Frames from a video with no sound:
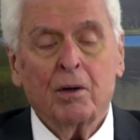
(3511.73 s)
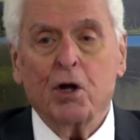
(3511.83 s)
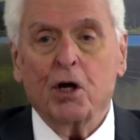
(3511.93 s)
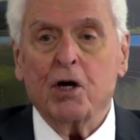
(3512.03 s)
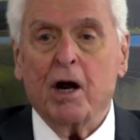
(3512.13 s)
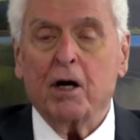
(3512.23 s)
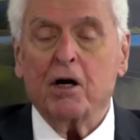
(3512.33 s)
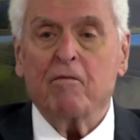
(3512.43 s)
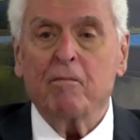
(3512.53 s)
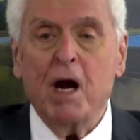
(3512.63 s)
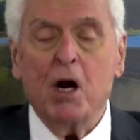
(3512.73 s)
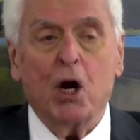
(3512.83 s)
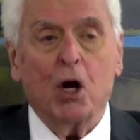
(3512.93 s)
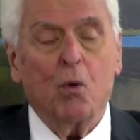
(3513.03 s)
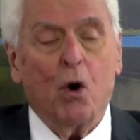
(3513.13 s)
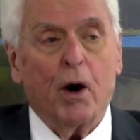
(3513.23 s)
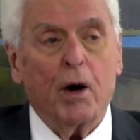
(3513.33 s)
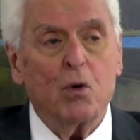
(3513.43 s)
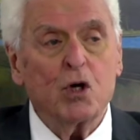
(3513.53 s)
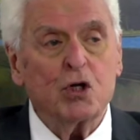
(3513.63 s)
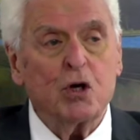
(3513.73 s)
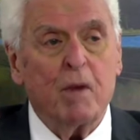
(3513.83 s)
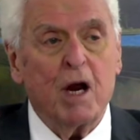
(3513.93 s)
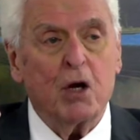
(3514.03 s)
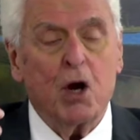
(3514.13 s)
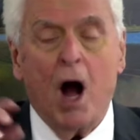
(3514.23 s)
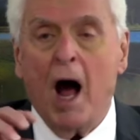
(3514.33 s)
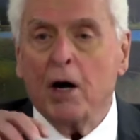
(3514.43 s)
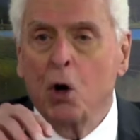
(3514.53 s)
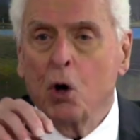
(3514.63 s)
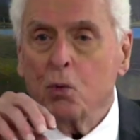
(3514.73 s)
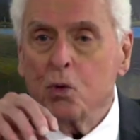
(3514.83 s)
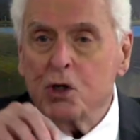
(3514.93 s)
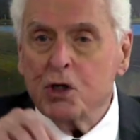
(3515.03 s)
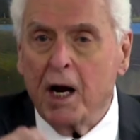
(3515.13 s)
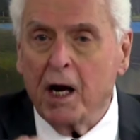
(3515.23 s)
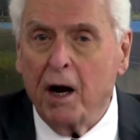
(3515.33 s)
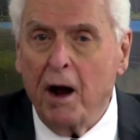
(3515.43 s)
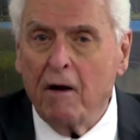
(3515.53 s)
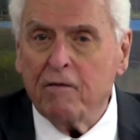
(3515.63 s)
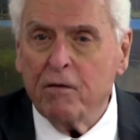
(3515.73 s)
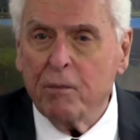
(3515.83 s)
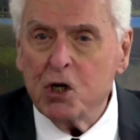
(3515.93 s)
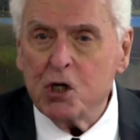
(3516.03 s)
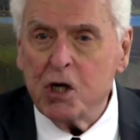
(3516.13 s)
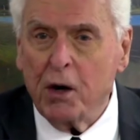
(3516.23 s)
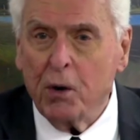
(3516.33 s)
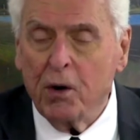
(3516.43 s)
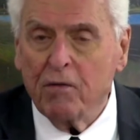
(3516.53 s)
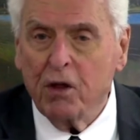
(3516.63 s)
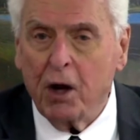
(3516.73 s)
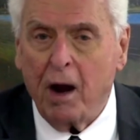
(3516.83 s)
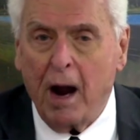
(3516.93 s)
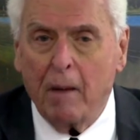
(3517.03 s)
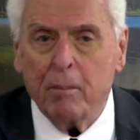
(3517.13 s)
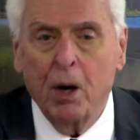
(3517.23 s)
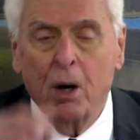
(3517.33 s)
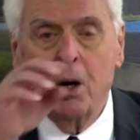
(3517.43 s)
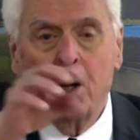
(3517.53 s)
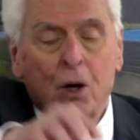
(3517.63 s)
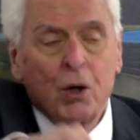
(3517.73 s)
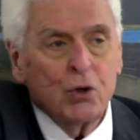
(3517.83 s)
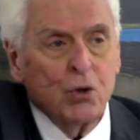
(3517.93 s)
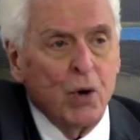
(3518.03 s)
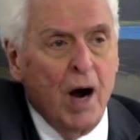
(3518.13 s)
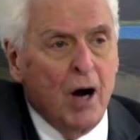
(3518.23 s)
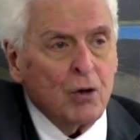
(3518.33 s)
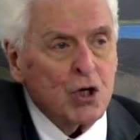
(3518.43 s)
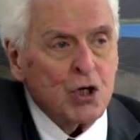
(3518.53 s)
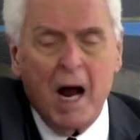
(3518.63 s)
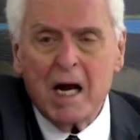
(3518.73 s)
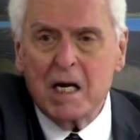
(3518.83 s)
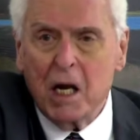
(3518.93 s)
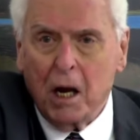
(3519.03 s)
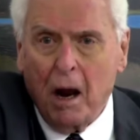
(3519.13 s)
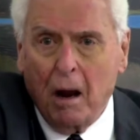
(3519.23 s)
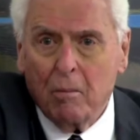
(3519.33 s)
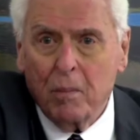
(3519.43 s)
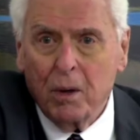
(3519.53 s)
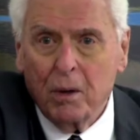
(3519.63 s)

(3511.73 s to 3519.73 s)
The tent of meeting where he was to meet God was taken out from the center of the camp to outside the camp.